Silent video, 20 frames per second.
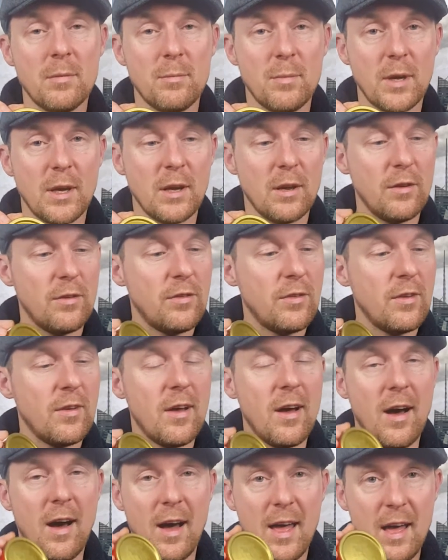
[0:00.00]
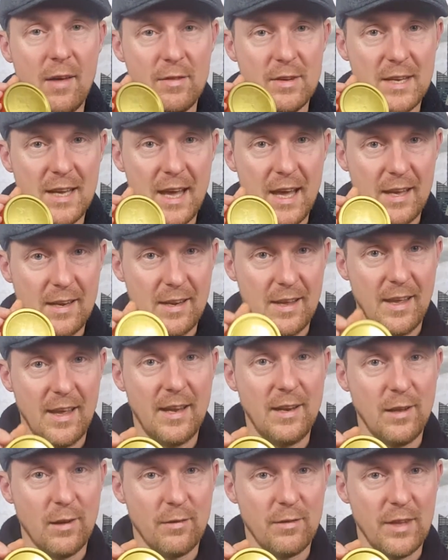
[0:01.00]
because I haven't had
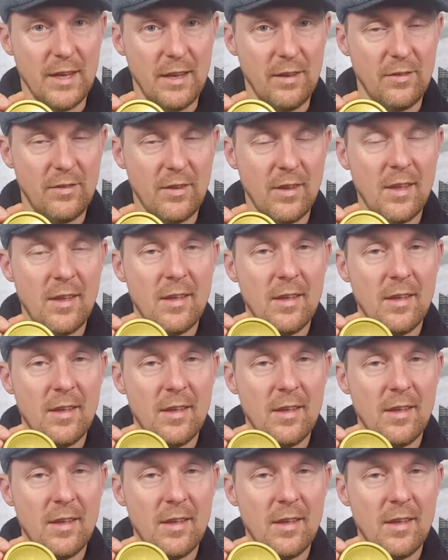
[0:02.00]
any of these,